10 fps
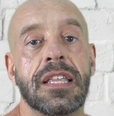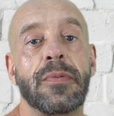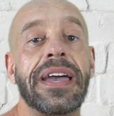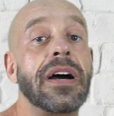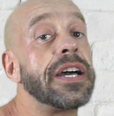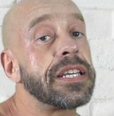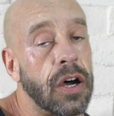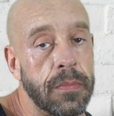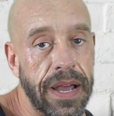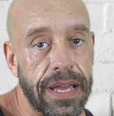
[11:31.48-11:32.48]
The way I
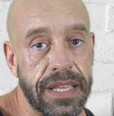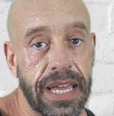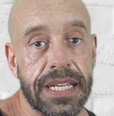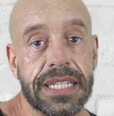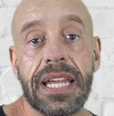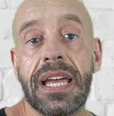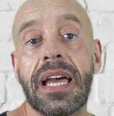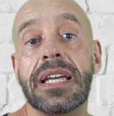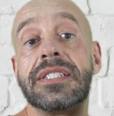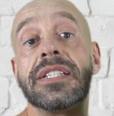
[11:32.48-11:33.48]
combat this
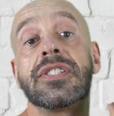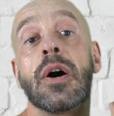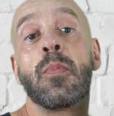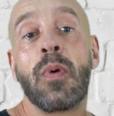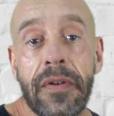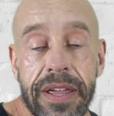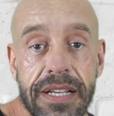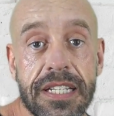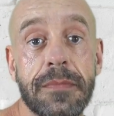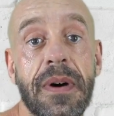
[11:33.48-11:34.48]
is to stop
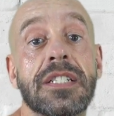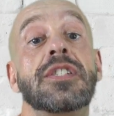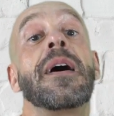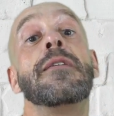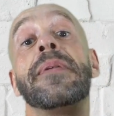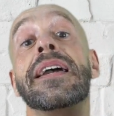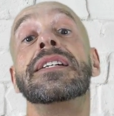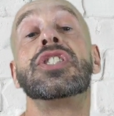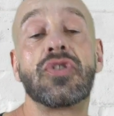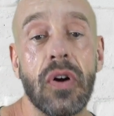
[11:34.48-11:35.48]
worrying so much about being
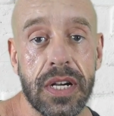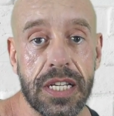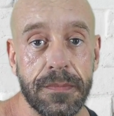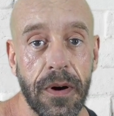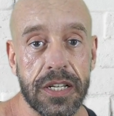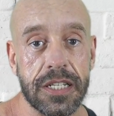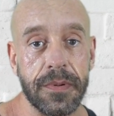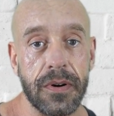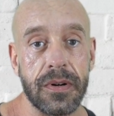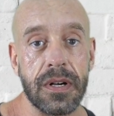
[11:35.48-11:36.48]
as strong as
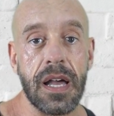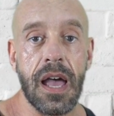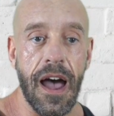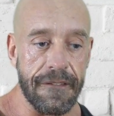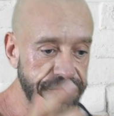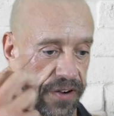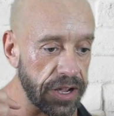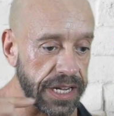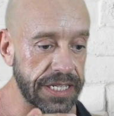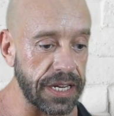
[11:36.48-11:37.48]
possible and
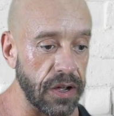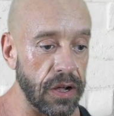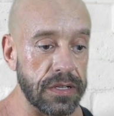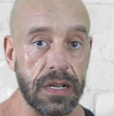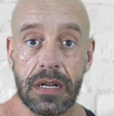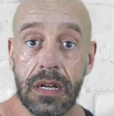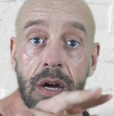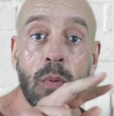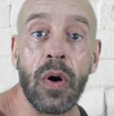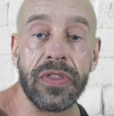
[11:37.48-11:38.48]
focusing on
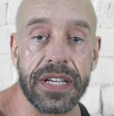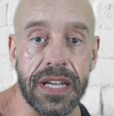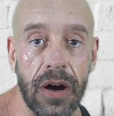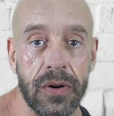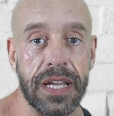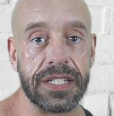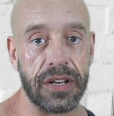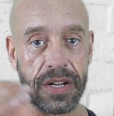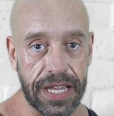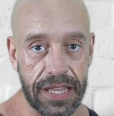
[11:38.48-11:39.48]
what the goal is. I
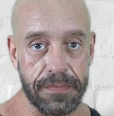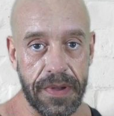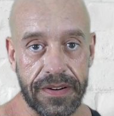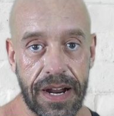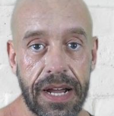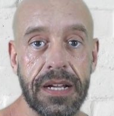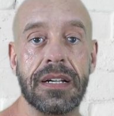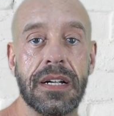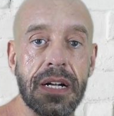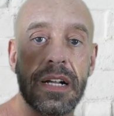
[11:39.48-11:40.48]
look in the mirror,
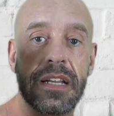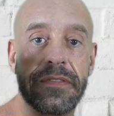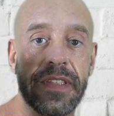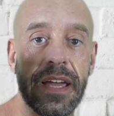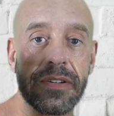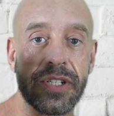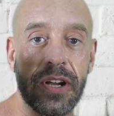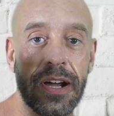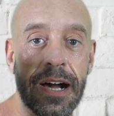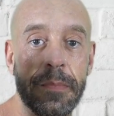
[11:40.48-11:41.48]
lift the old
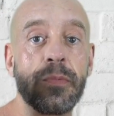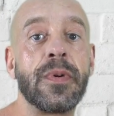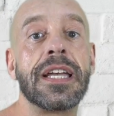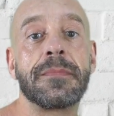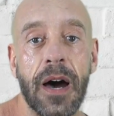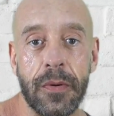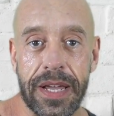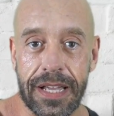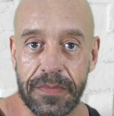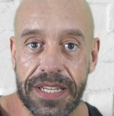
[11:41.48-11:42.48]
shirt up. Week by
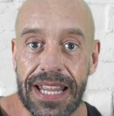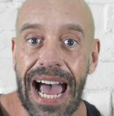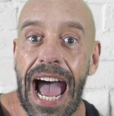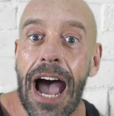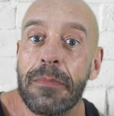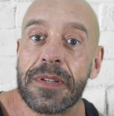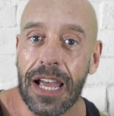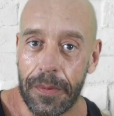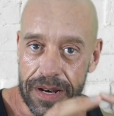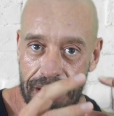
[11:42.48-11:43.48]
week, I'm seeing the abs
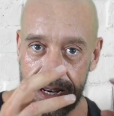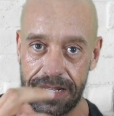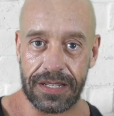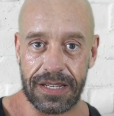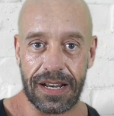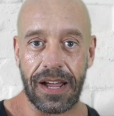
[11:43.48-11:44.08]
coming in,